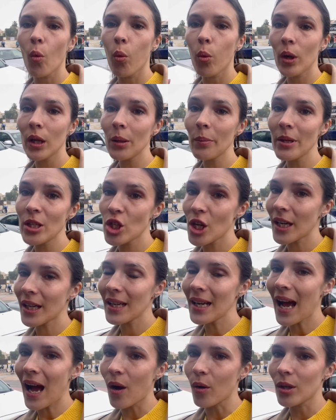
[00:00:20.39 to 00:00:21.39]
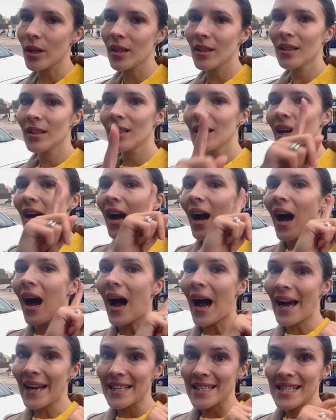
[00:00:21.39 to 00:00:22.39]
We'll be checking out
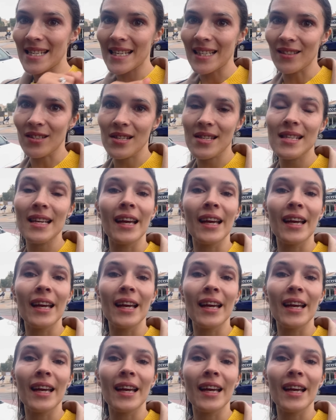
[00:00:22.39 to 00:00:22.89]
Ideals